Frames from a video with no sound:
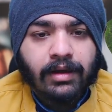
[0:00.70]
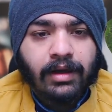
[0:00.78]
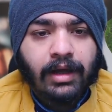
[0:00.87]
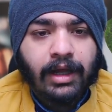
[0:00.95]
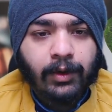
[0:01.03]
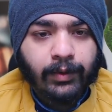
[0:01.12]

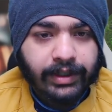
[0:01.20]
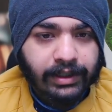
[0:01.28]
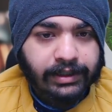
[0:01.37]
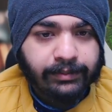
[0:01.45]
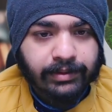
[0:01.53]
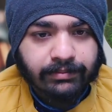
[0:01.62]
Hello, ihr
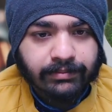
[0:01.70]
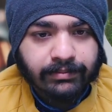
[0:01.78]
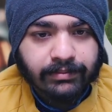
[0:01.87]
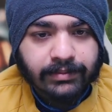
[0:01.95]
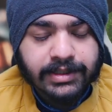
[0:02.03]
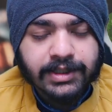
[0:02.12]
Lieben.
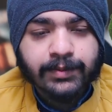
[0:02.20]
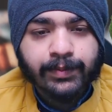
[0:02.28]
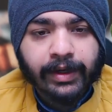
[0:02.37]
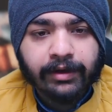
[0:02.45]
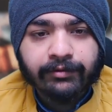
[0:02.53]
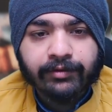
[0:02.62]
This is
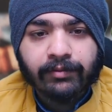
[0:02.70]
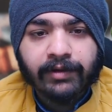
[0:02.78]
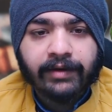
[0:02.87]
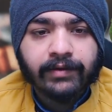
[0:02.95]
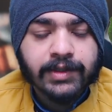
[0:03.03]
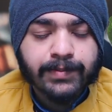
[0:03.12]
Pranav from
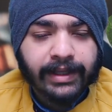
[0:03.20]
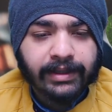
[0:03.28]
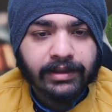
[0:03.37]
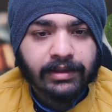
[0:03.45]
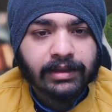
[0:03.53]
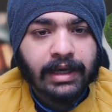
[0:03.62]
Language
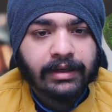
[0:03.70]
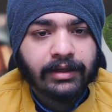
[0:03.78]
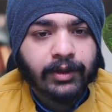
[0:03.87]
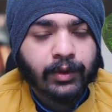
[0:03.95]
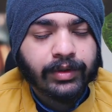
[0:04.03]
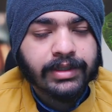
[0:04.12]
Pantheon, and
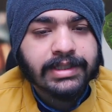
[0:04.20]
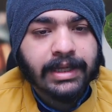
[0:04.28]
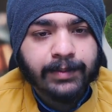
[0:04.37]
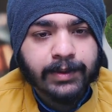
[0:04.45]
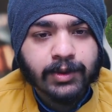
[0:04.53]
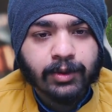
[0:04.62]
in today's
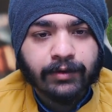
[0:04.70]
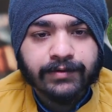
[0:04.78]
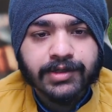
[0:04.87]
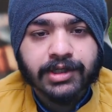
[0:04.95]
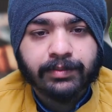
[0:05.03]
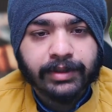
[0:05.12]
episode of
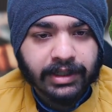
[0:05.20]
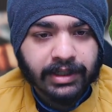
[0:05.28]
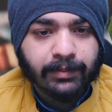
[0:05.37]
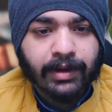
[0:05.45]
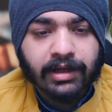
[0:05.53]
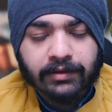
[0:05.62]
German Ki
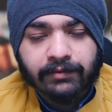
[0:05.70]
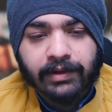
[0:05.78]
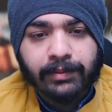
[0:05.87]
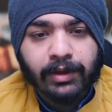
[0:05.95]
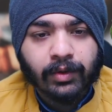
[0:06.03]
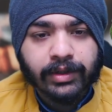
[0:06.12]
Baat, we'll
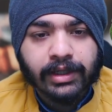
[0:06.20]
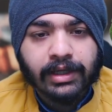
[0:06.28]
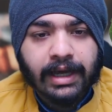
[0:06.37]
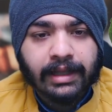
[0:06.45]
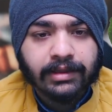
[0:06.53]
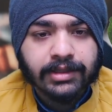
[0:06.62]
be
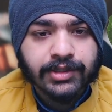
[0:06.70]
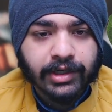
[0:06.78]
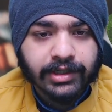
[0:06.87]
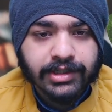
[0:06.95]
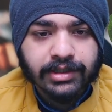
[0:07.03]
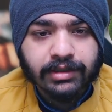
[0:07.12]
looking at the
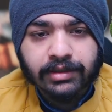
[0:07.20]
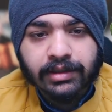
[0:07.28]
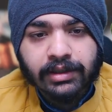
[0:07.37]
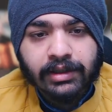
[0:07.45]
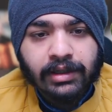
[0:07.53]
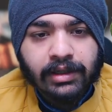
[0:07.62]
structure
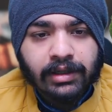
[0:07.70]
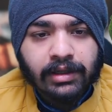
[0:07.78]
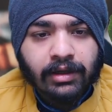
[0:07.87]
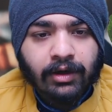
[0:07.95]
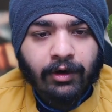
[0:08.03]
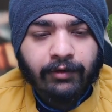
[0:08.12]

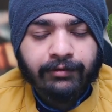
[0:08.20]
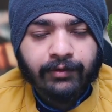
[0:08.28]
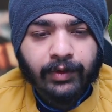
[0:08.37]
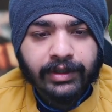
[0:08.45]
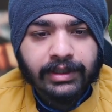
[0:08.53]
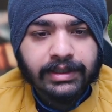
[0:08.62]
of
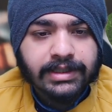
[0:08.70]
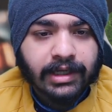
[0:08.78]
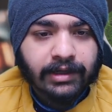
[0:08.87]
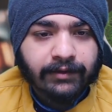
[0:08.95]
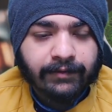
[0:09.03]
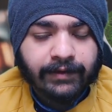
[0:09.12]
Goethe
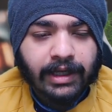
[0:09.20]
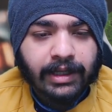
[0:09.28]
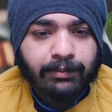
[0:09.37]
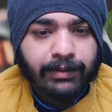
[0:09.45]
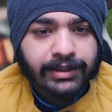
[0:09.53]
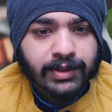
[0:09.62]

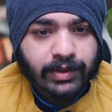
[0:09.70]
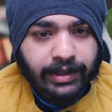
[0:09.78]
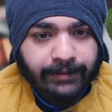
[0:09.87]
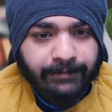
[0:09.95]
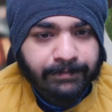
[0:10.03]
Certifikat B2.